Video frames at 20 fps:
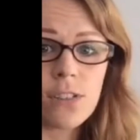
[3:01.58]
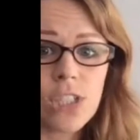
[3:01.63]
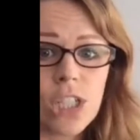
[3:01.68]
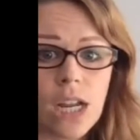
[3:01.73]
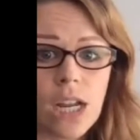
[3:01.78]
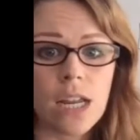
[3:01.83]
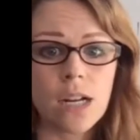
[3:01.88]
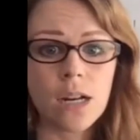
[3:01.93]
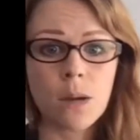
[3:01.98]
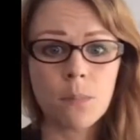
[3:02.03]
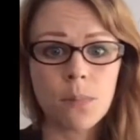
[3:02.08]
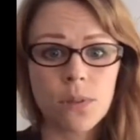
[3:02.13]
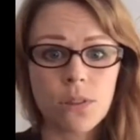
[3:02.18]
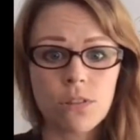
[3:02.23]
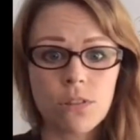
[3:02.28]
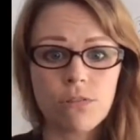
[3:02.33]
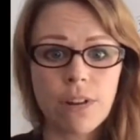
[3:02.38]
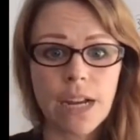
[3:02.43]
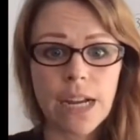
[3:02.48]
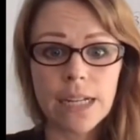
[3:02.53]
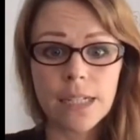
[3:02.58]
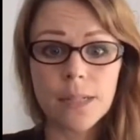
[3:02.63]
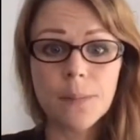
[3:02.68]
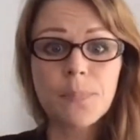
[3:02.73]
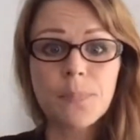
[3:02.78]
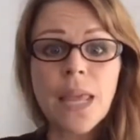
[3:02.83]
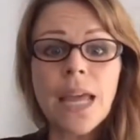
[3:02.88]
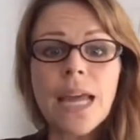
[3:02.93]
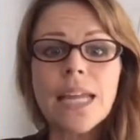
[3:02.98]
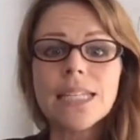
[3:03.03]
chair number three.
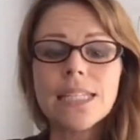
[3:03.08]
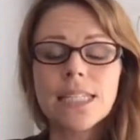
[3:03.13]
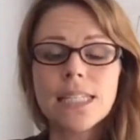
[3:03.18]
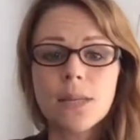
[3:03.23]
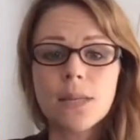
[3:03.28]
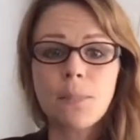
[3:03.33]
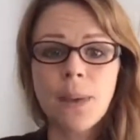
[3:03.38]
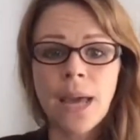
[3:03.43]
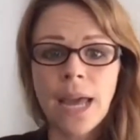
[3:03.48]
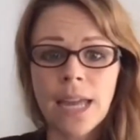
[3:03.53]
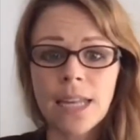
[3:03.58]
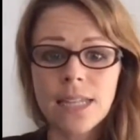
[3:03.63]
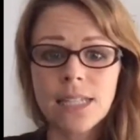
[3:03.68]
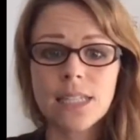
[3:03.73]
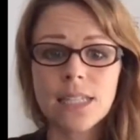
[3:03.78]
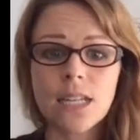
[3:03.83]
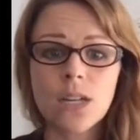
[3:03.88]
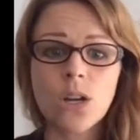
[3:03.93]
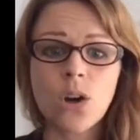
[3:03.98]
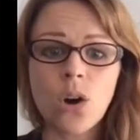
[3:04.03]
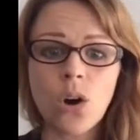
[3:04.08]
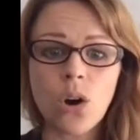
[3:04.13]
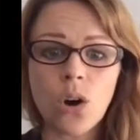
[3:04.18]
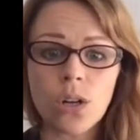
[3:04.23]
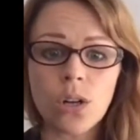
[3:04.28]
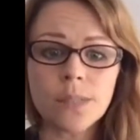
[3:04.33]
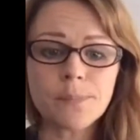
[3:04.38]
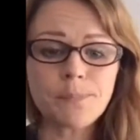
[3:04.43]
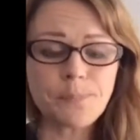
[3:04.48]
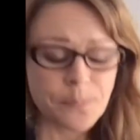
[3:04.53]
Depending
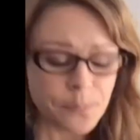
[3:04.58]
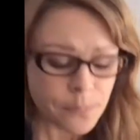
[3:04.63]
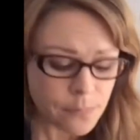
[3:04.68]
on